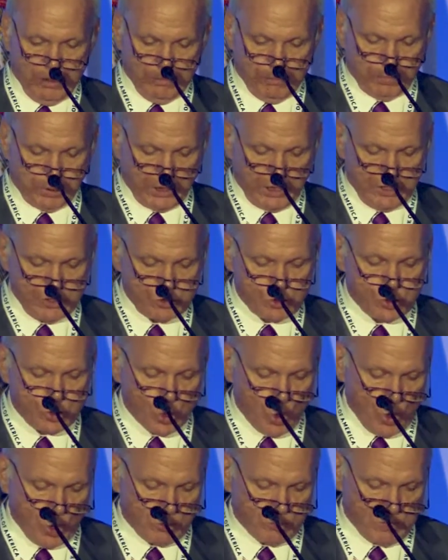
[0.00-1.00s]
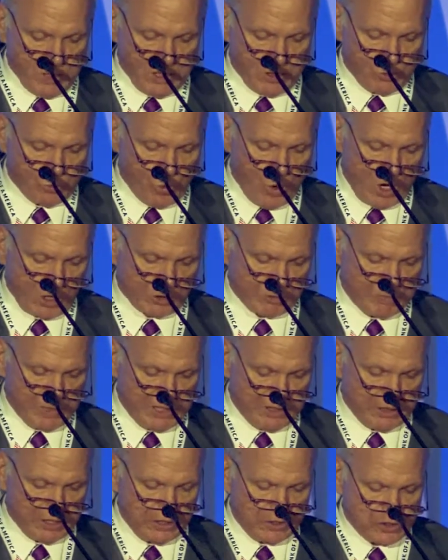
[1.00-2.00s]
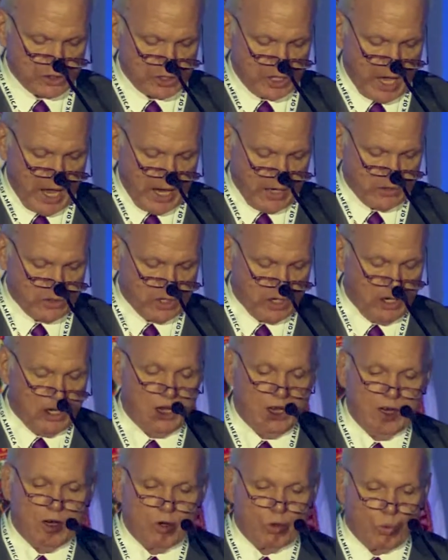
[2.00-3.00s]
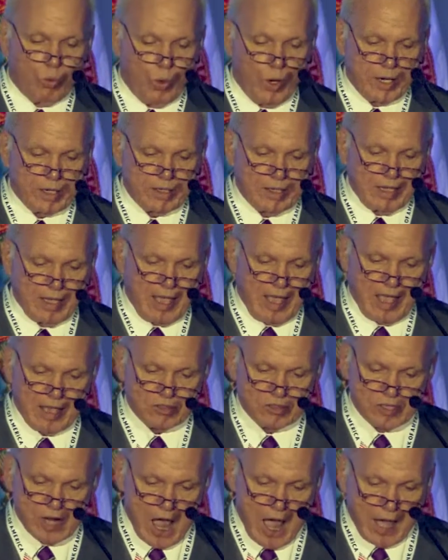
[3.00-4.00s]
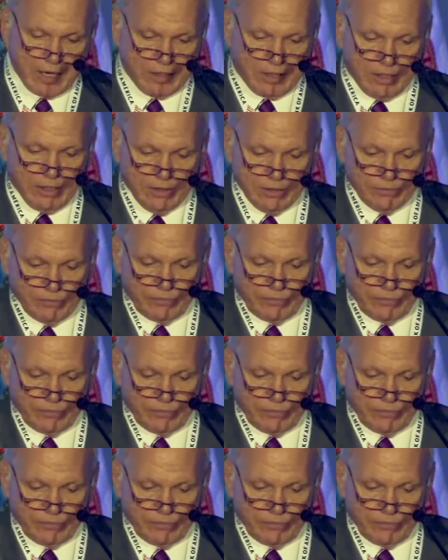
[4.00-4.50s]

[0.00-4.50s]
Please join me in welcoming to the stage Rick Asnani,